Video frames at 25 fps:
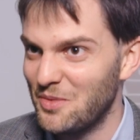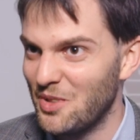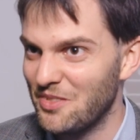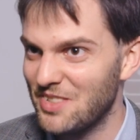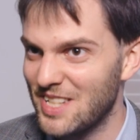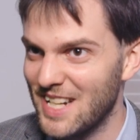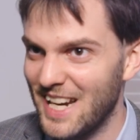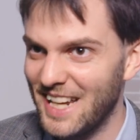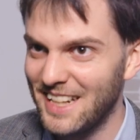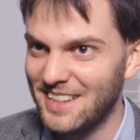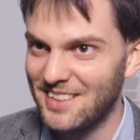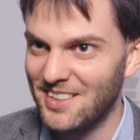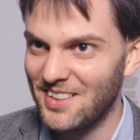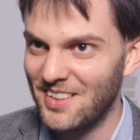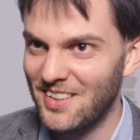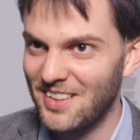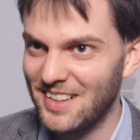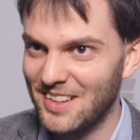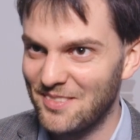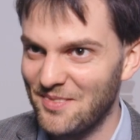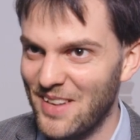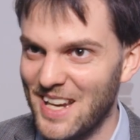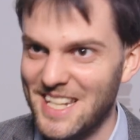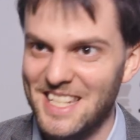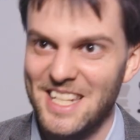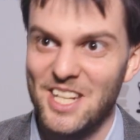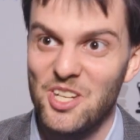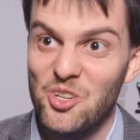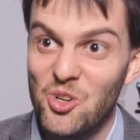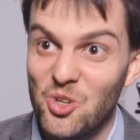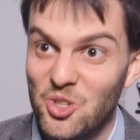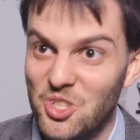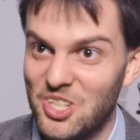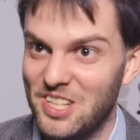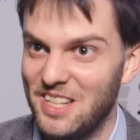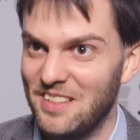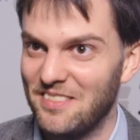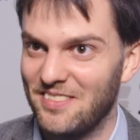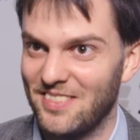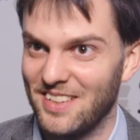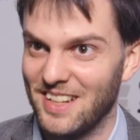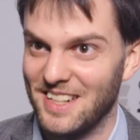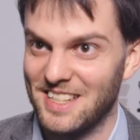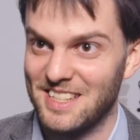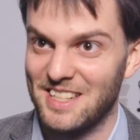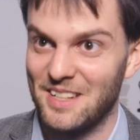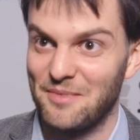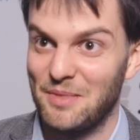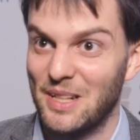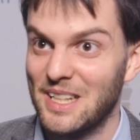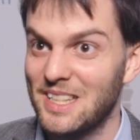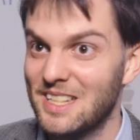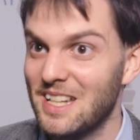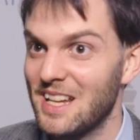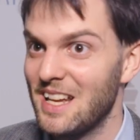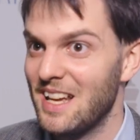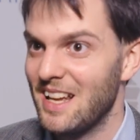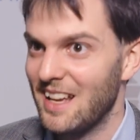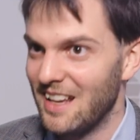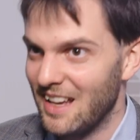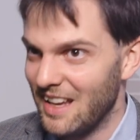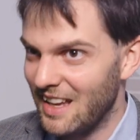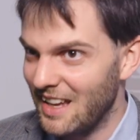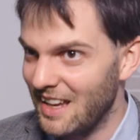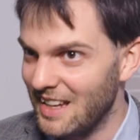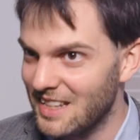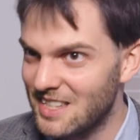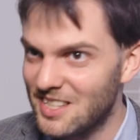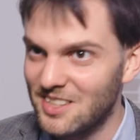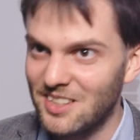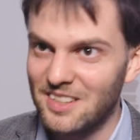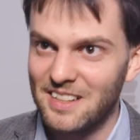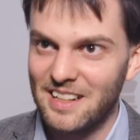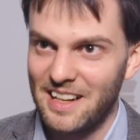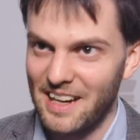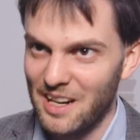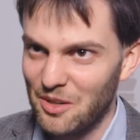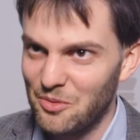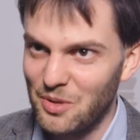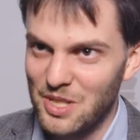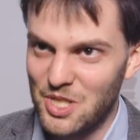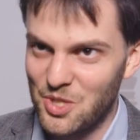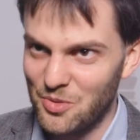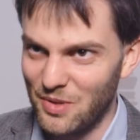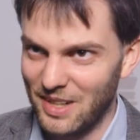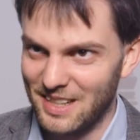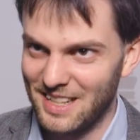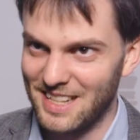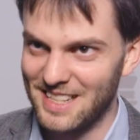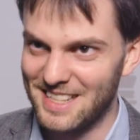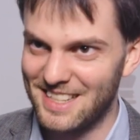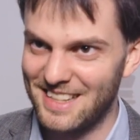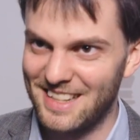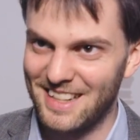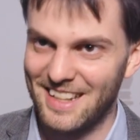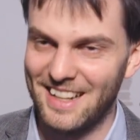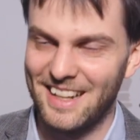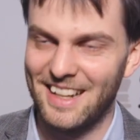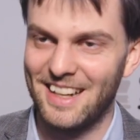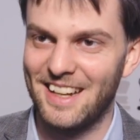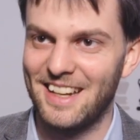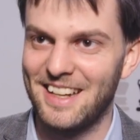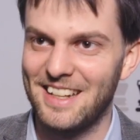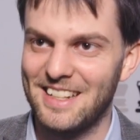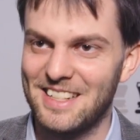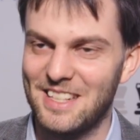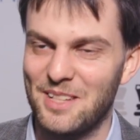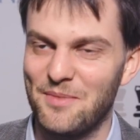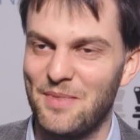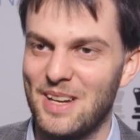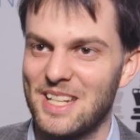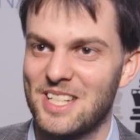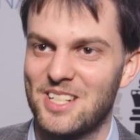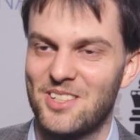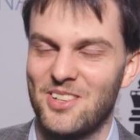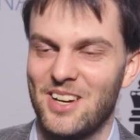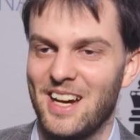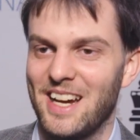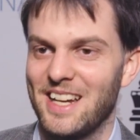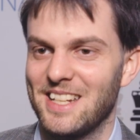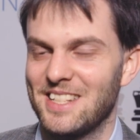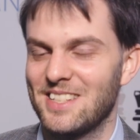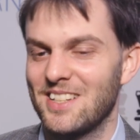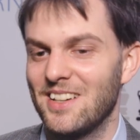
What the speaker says: moves later it makes a huge difference. But it's not clear which one is the best try.